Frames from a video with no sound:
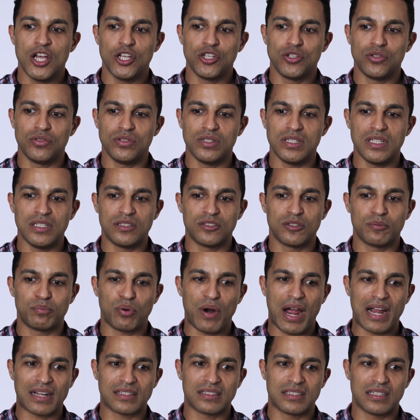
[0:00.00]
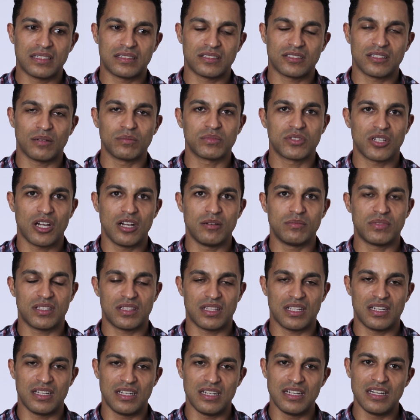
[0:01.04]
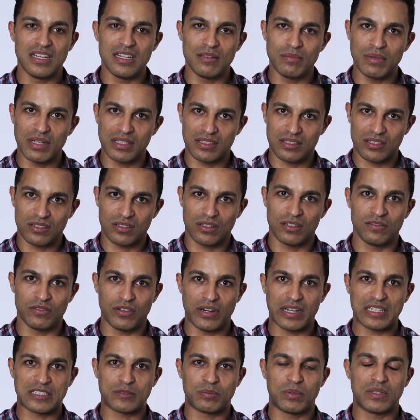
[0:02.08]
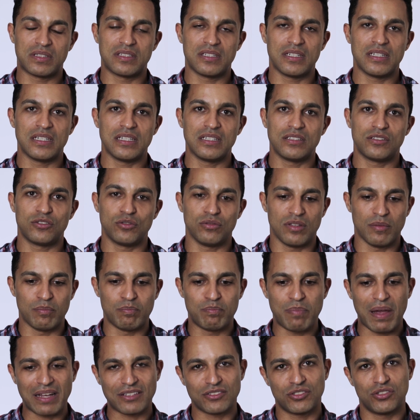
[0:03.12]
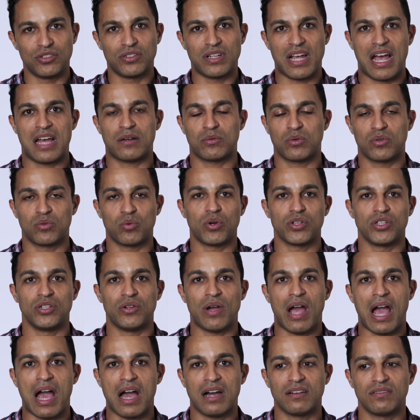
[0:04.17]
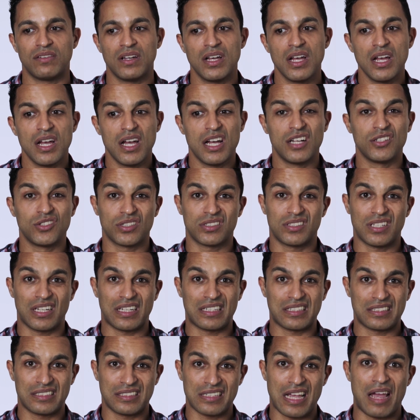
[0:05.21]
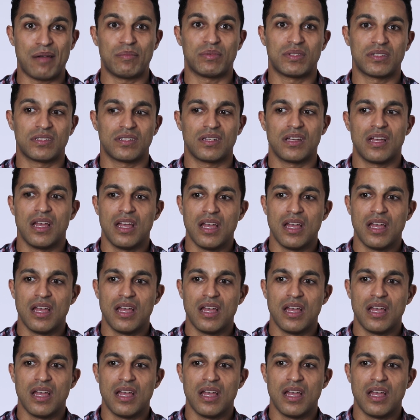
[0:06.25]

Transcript: You need to practice sometimes at the limit of your expertise, do the best you can with what you have, and just accept